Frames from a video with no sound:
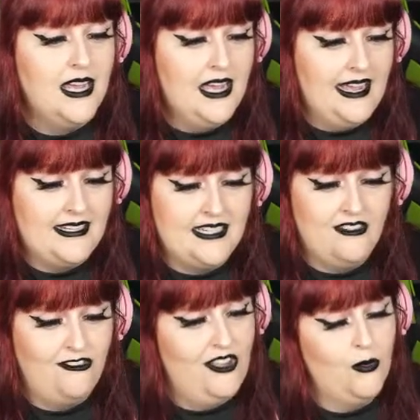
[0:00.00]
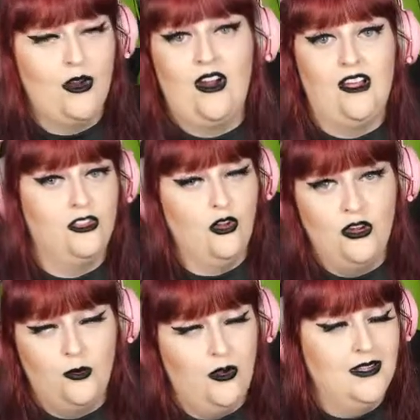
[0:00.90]
it didn't fit where I thought
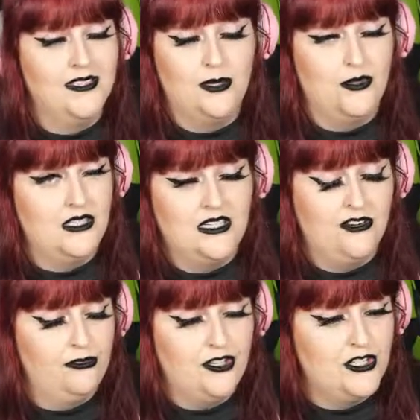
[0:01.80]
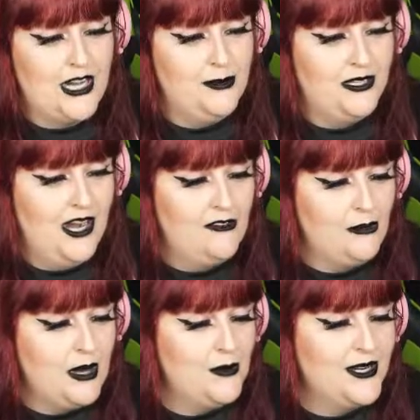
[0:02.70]
it was. It was a different shape than I
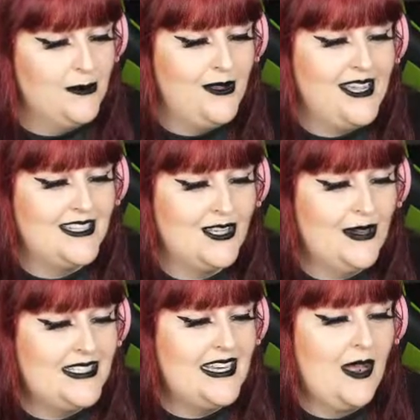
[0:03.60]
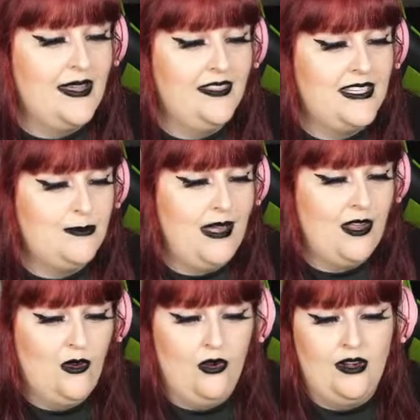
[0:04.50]
remembered it being. So it's now in this back
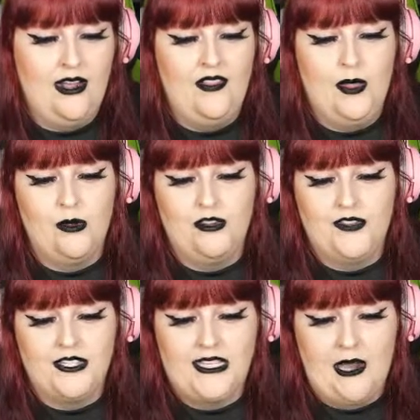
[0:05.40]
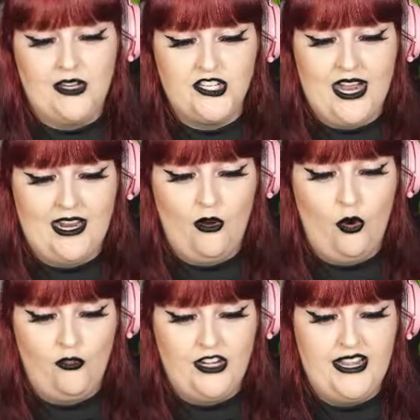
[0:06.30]
corner, and then we've got the scary shack
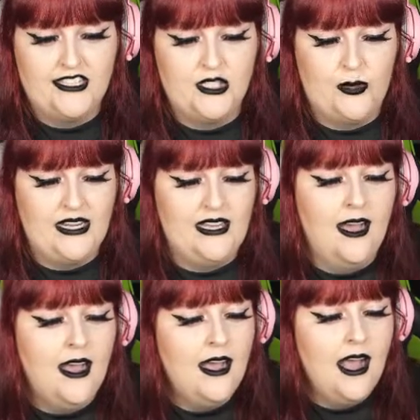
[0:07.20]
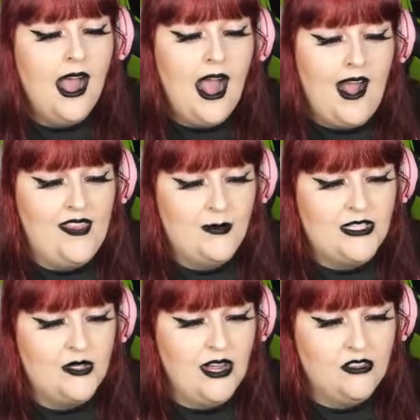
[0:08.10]
over next to it here. And then we
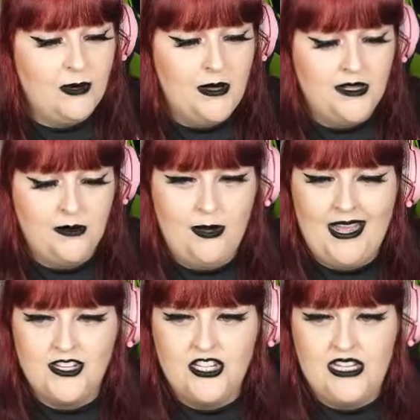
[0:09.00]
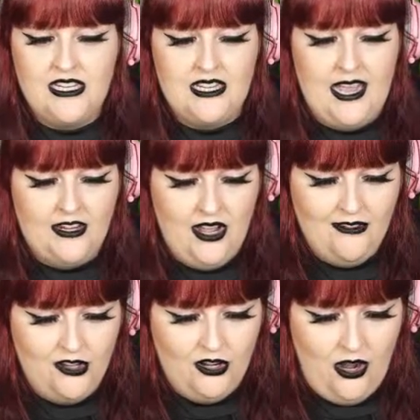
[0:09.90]
do have the pumpkin patch here, and I've
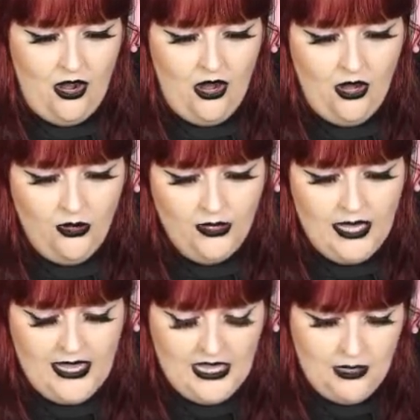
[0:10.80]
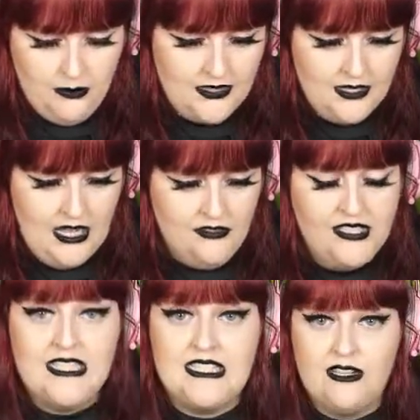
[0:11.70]
got a whole heap of
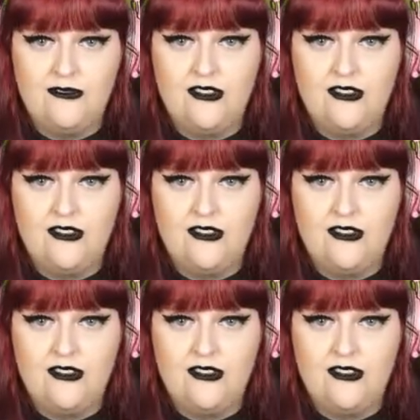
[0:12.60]
these different